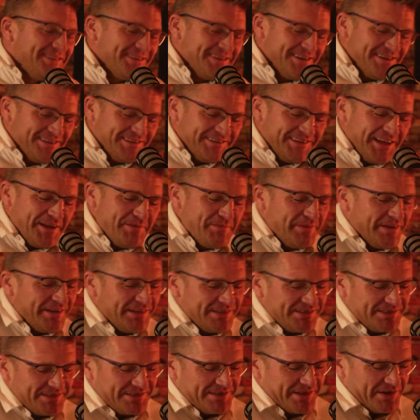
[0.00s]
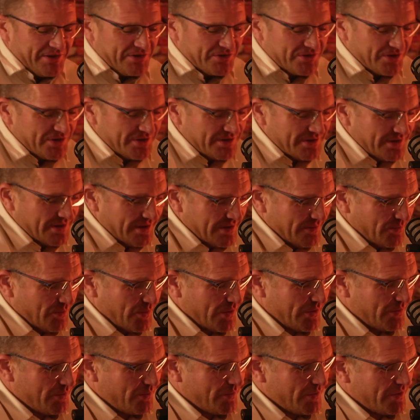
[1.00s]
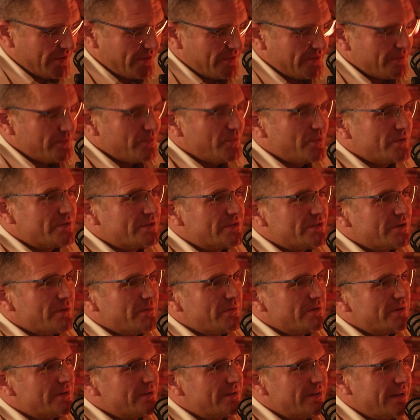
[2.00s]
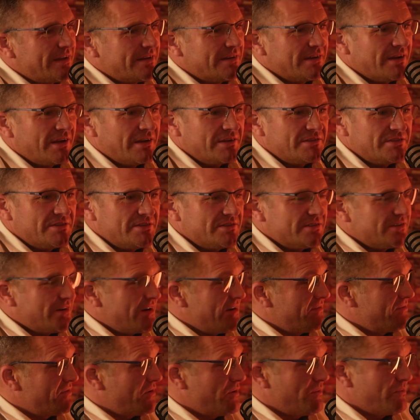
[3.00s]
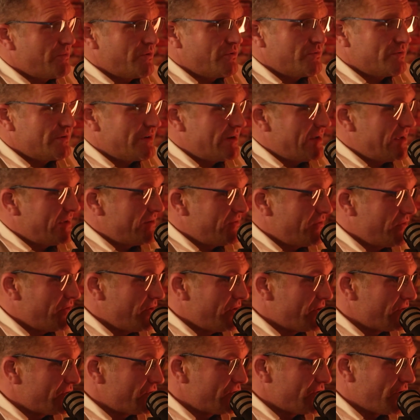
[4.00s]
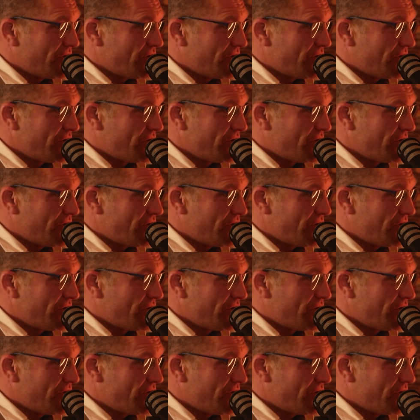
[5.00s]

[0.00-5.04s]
Yeah. Tell me this, Deirdre, with some of the technologies that have come out in the last few years,